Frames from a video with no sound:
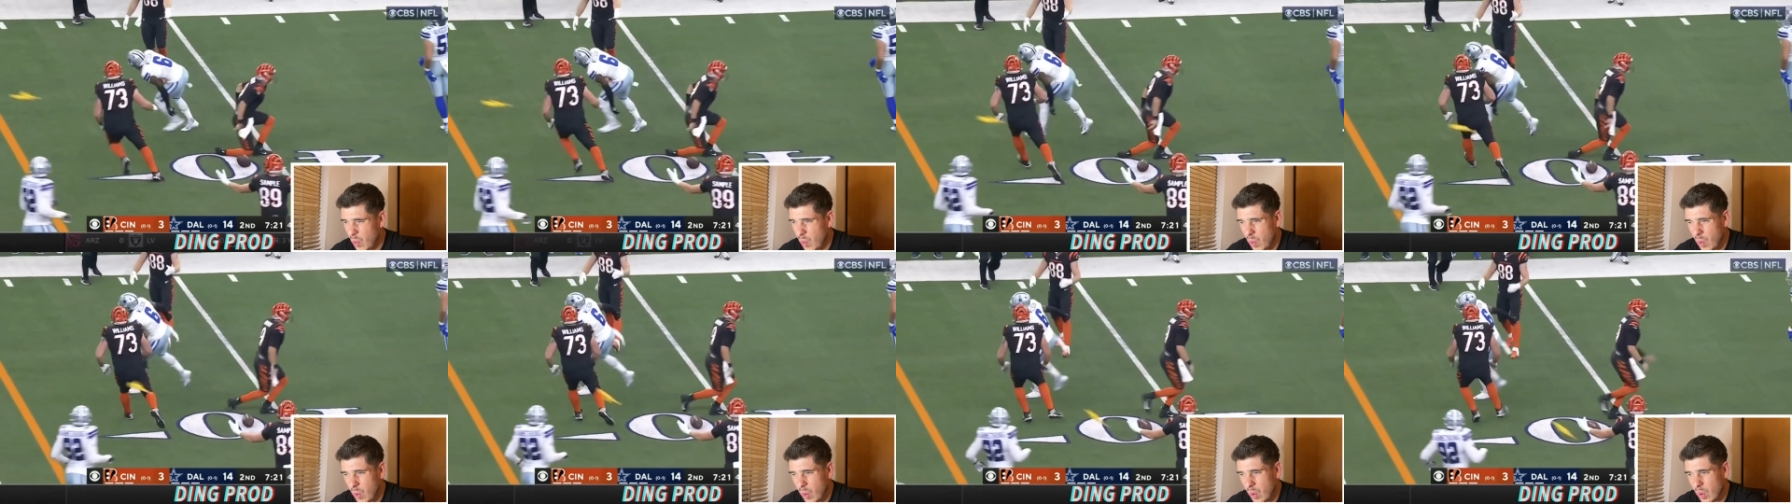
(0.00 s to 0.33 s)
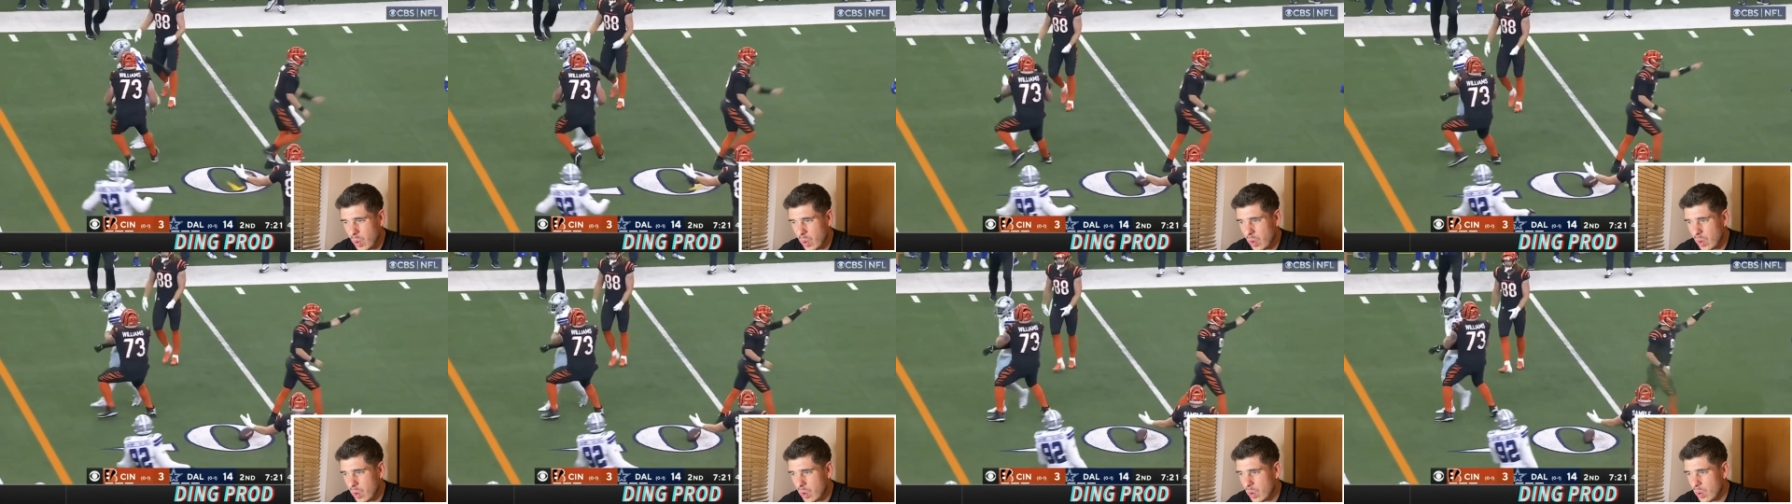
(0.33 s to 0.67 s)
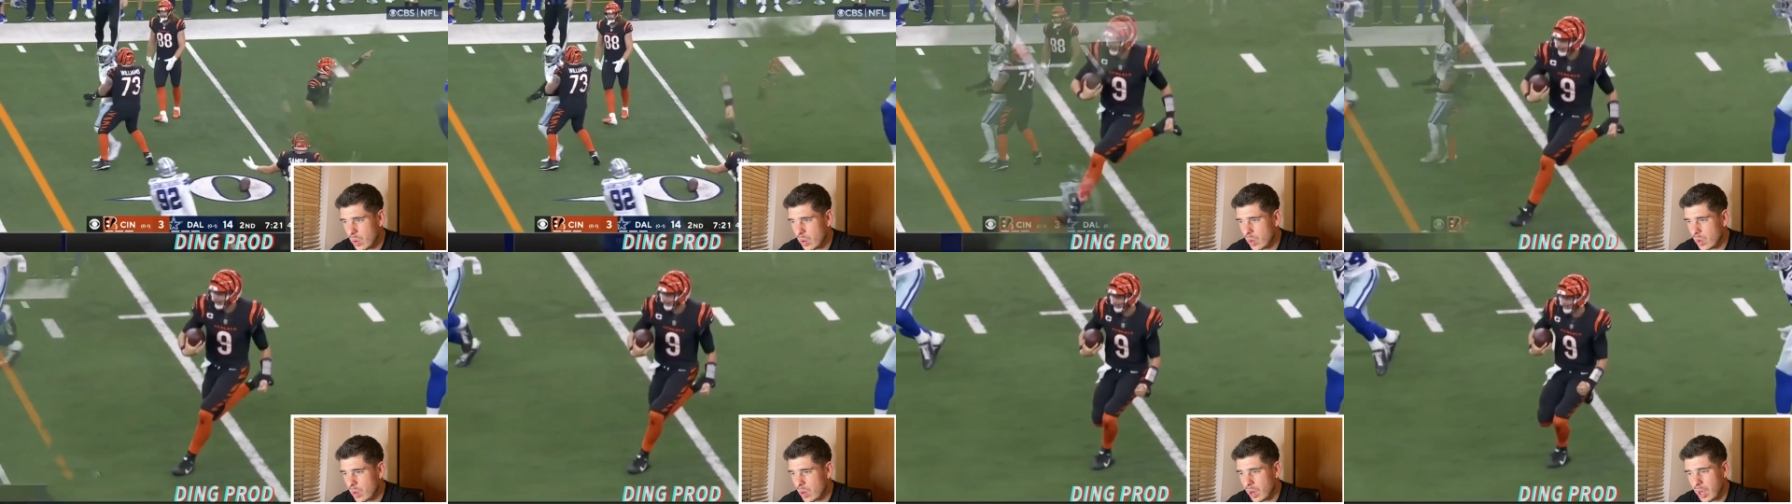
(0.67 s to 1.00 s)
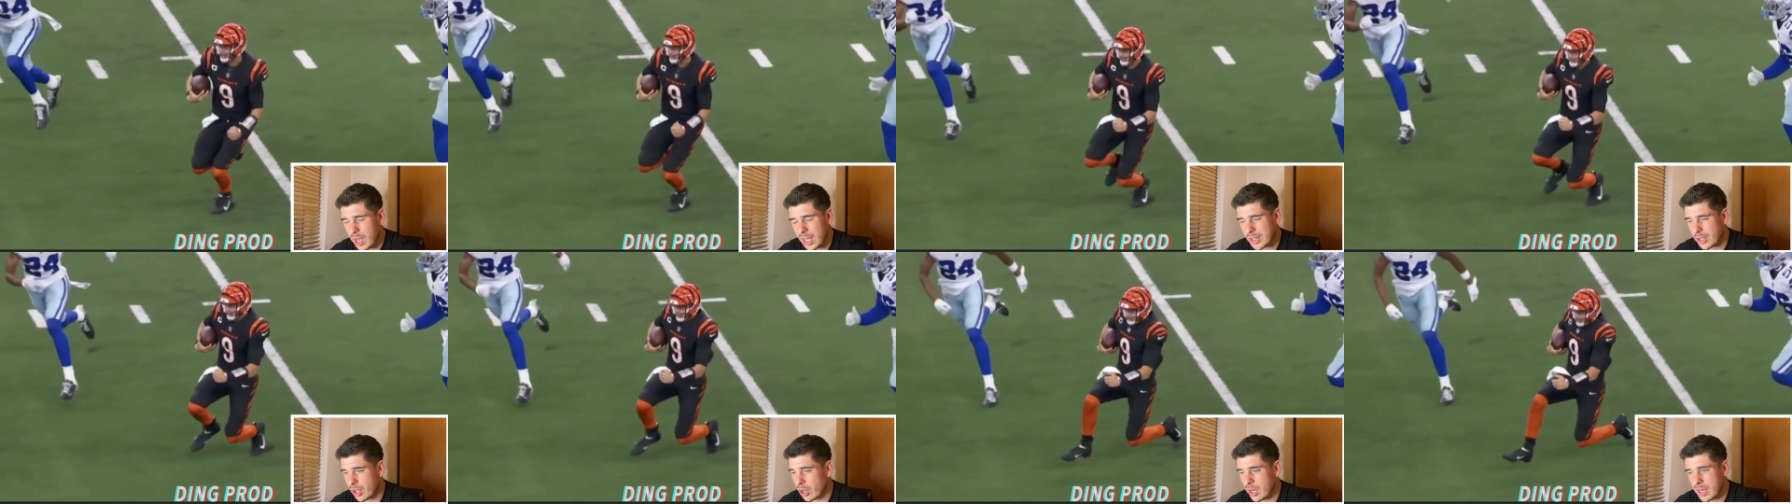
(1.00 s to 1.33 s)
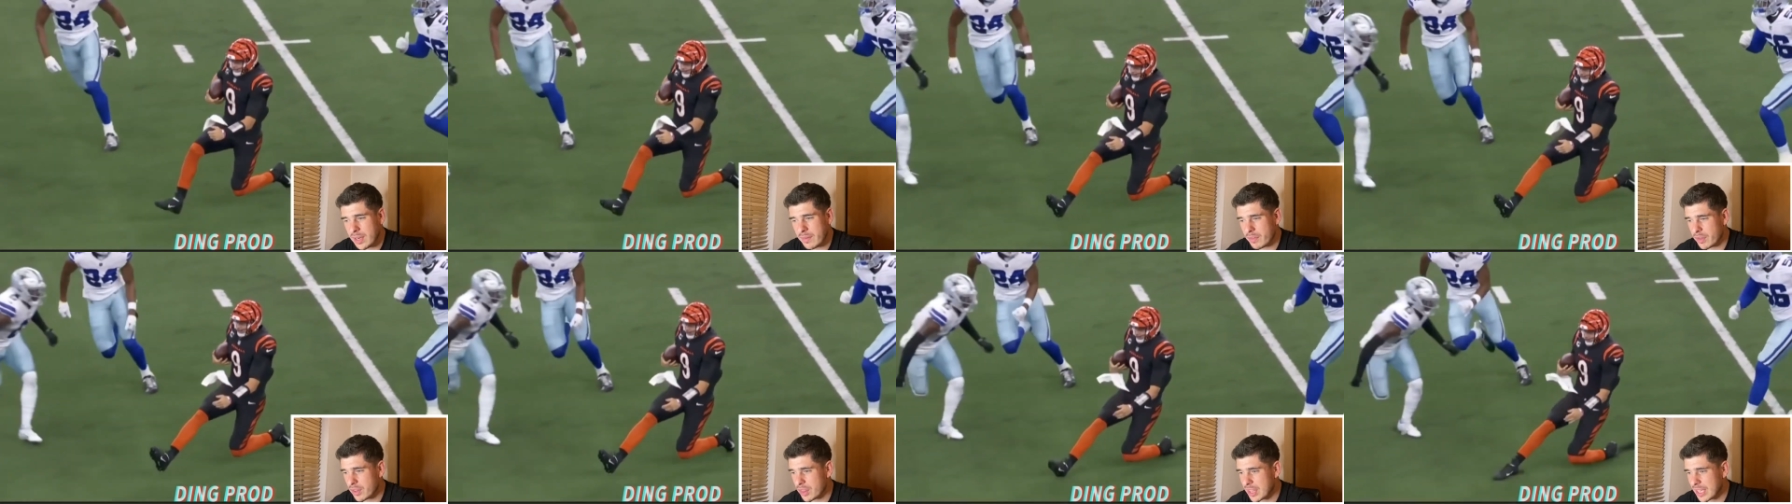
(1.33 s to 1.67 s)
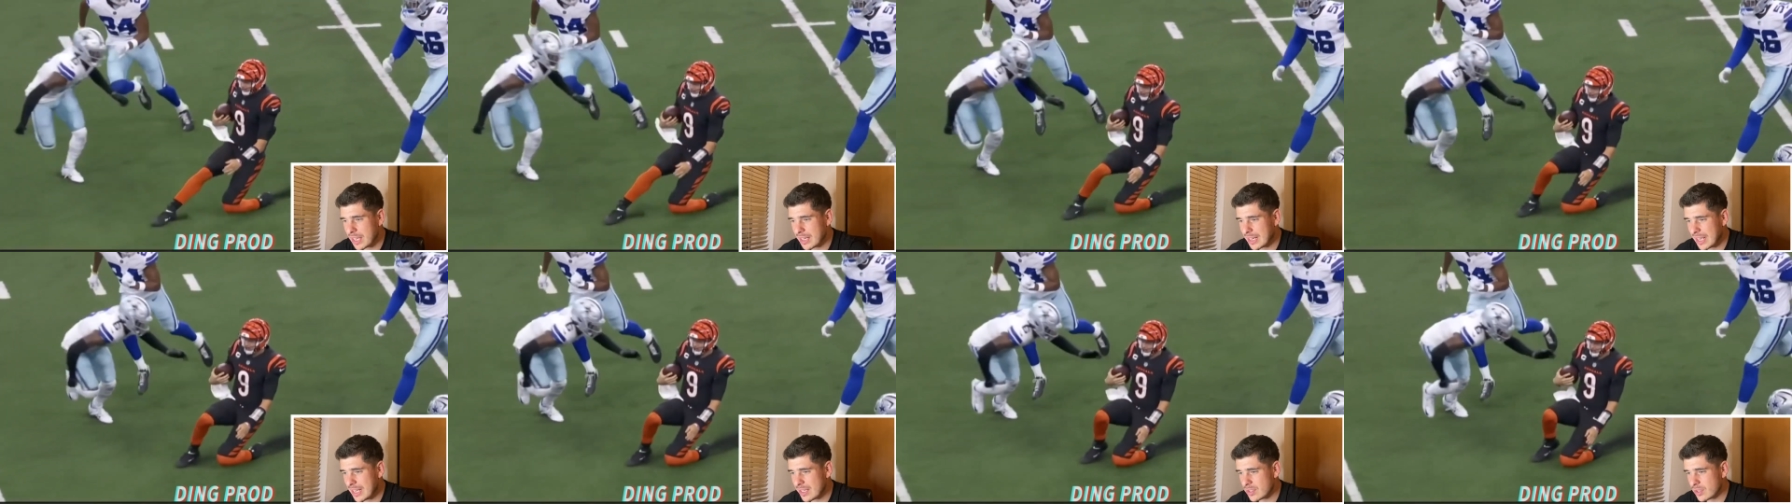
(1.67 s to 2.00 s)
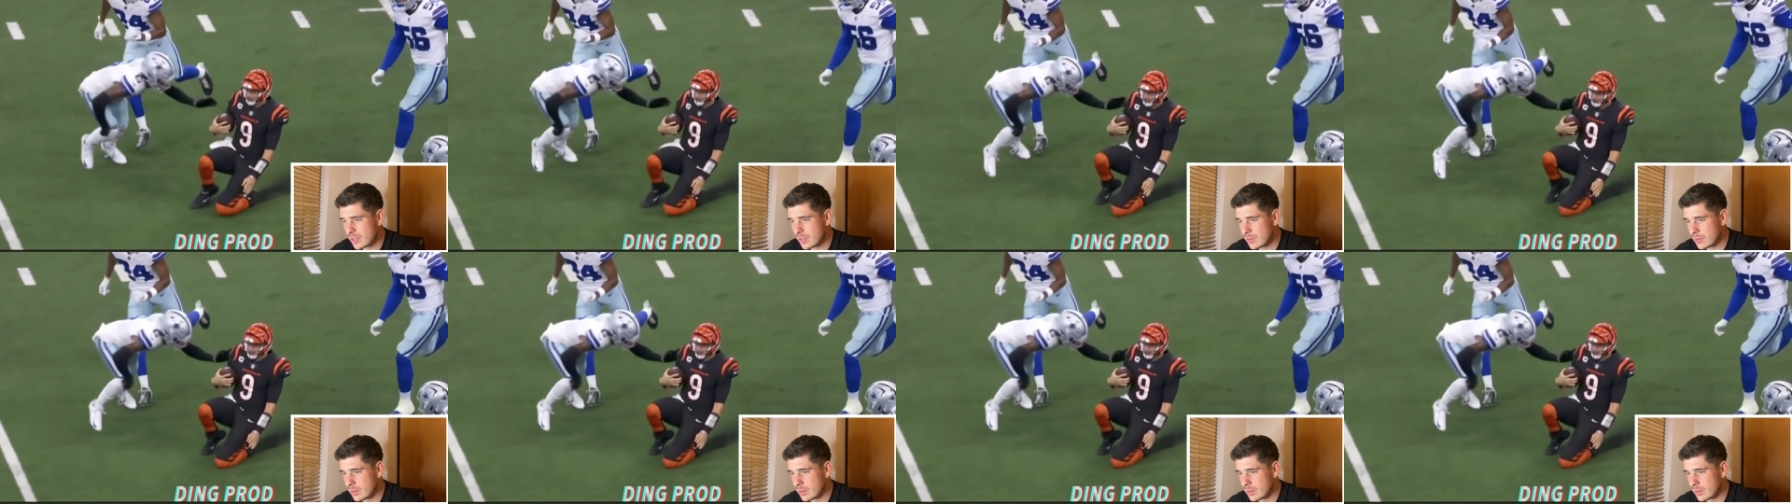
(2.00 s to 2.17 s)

And he's hit again. I don't even think that's a,